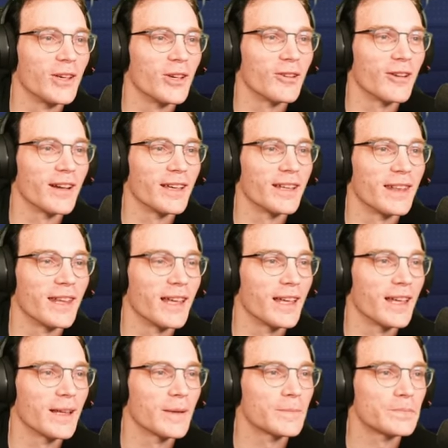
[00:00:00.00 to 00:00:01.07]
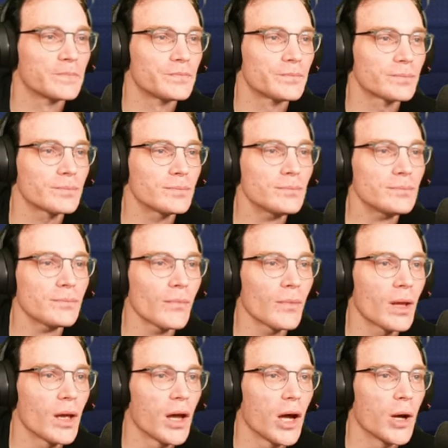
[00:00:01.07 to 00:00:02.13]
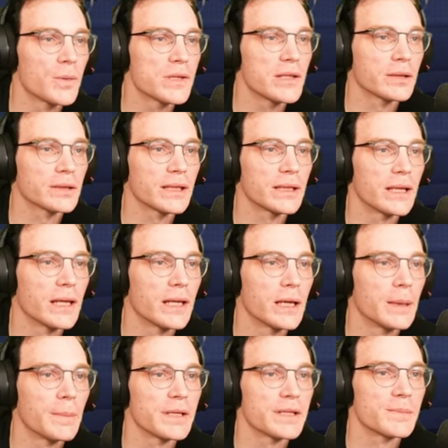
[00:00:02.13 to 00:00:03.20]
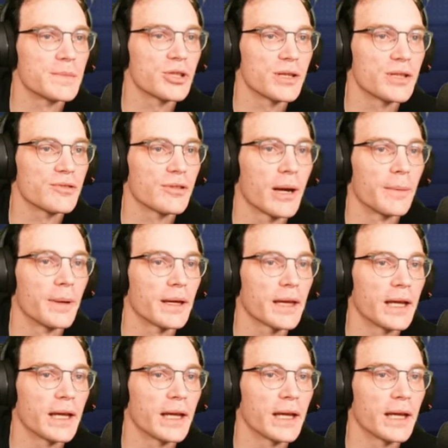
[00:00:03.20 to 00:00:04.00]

you're right in there. I was locked in here by some stranger rabbit.